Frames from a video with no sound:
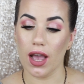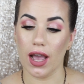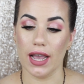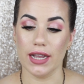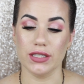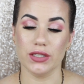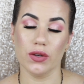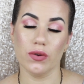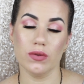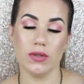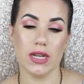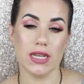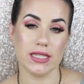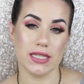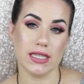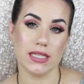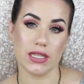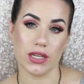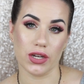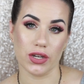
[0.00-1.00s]
I don't
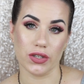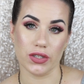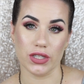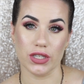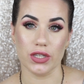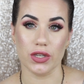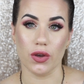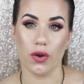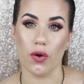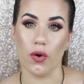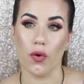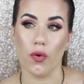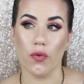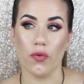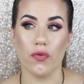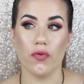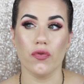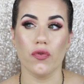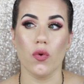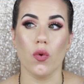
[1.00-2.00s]
necessarily go
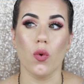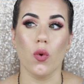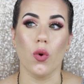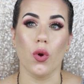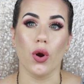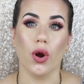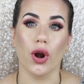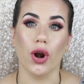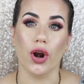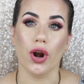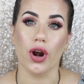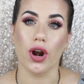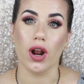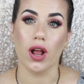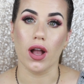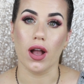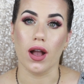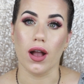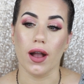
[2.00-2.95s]
for